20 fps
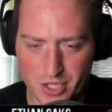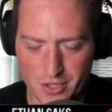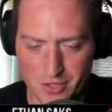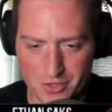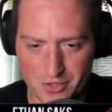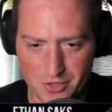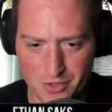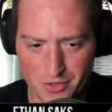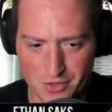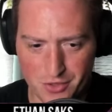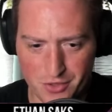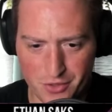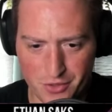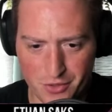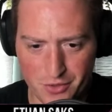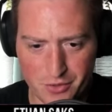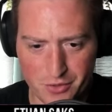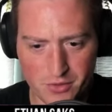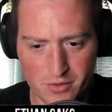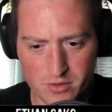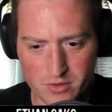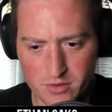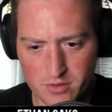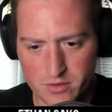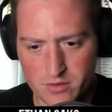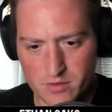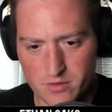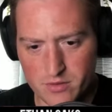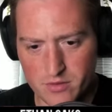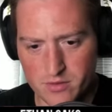on turn two.
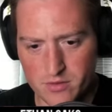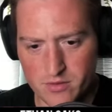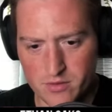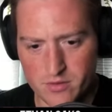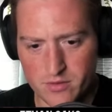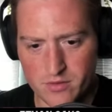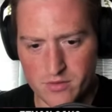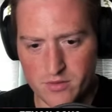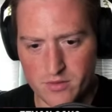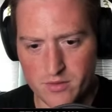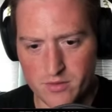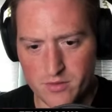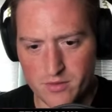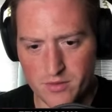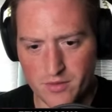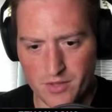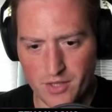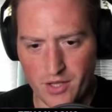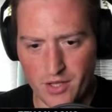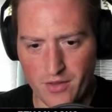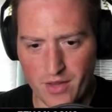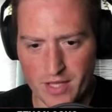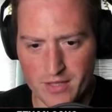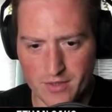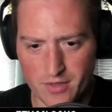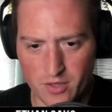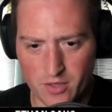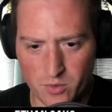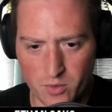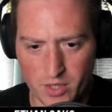See how that's
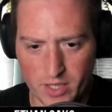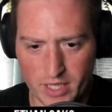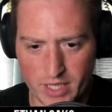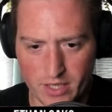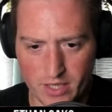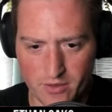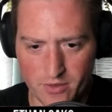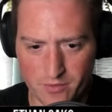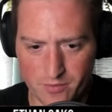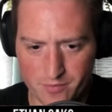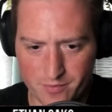going to work out.